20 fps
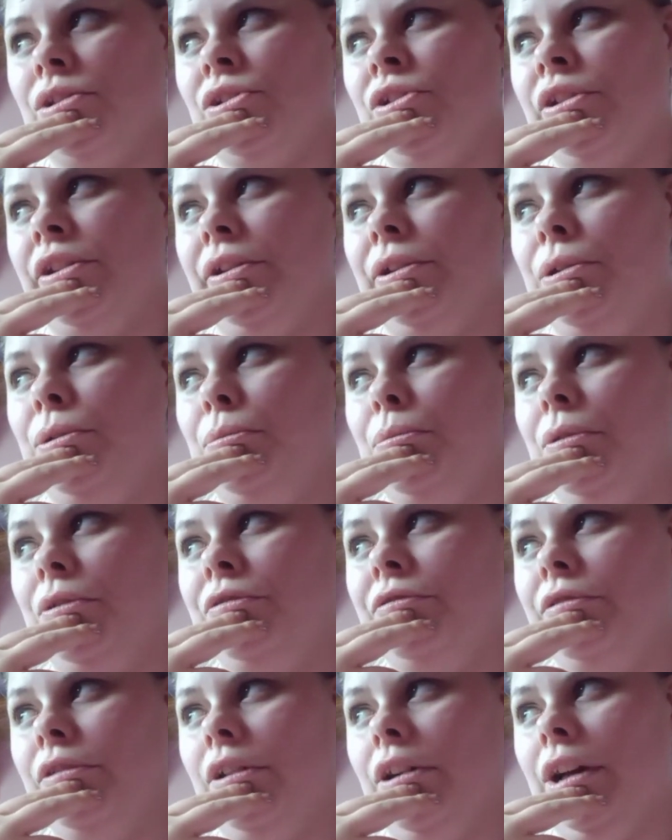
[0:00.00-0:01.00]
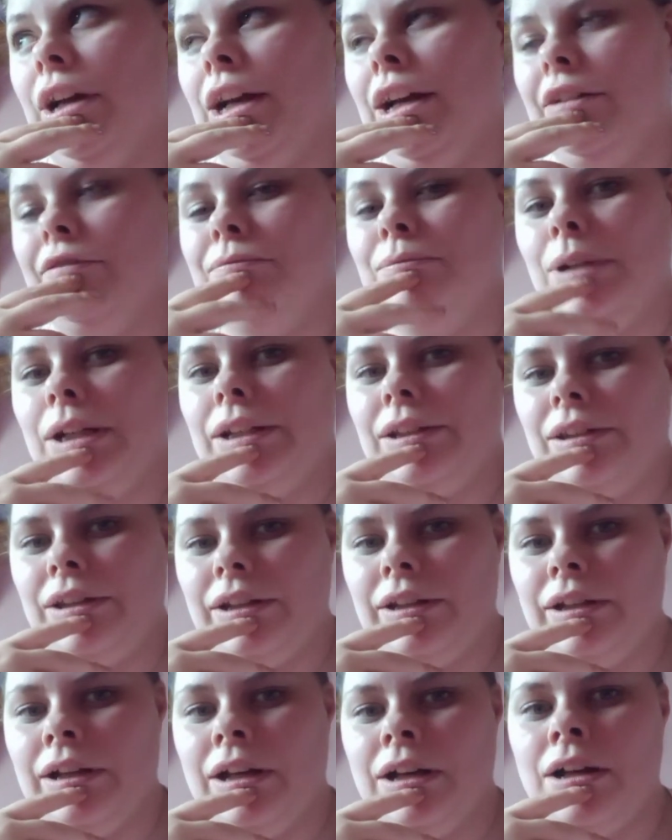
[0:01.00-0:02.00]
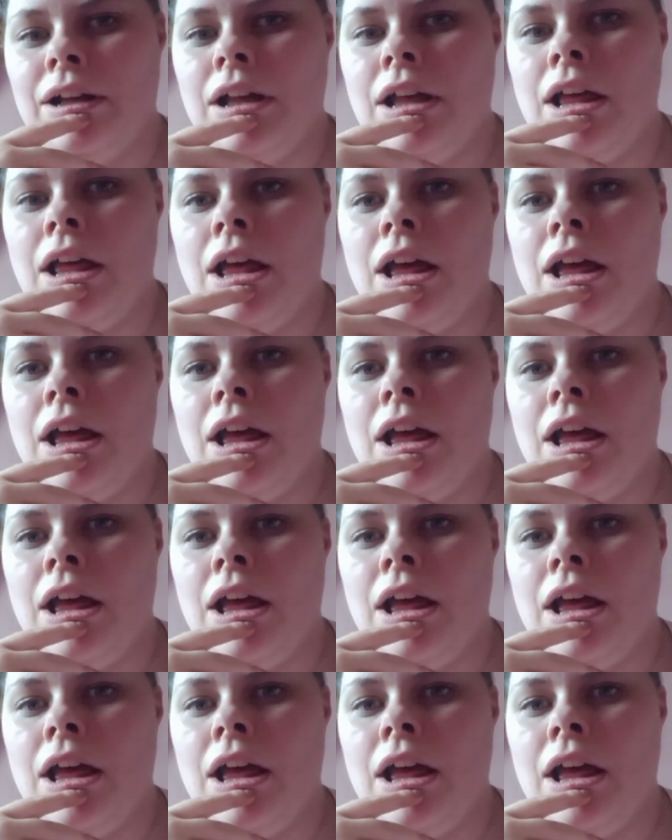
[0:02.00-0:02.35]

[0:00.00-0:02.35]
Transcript: to chill before I have my dinner.